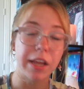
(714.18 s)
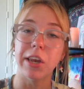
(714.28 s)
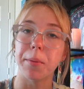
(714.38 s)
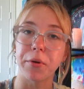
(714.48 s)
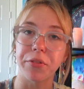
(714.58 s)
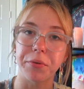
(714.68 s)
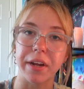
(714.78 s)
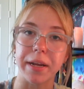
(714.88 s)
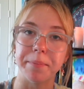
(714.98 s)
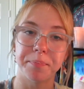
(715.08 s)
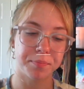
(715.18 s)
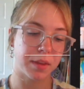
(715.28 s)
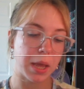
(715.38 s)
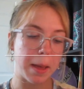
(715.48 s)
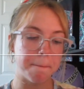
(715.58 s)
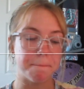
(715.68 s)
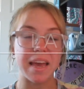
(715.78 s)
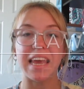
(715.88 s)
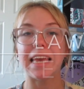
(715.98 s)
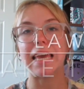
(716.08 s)
Number 3,
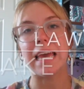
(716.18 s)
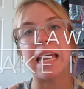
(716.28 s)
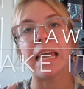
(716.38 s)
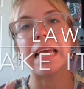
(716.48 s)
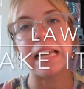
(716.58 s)
make it